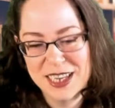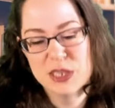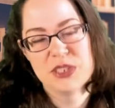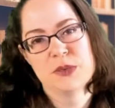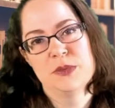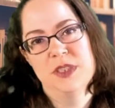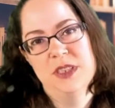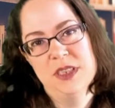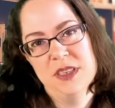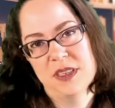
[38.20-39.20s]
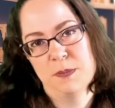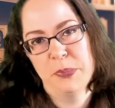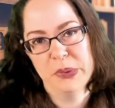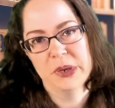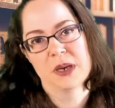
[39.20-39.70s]
So this
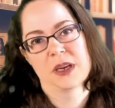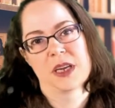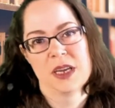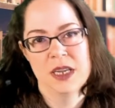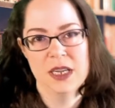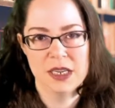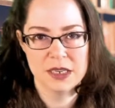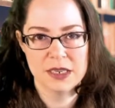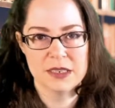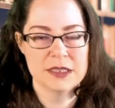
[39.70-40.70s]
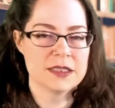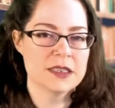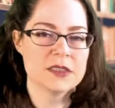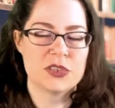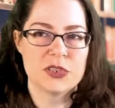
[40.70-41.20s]
book is
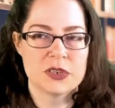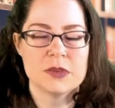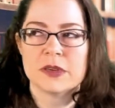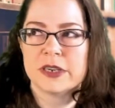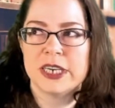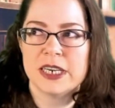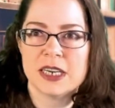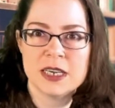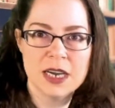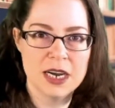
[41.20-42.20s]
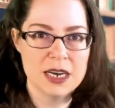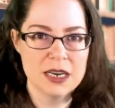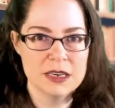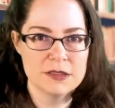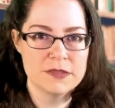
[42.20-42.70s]
a story
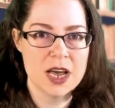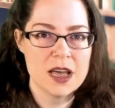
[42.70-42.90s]
of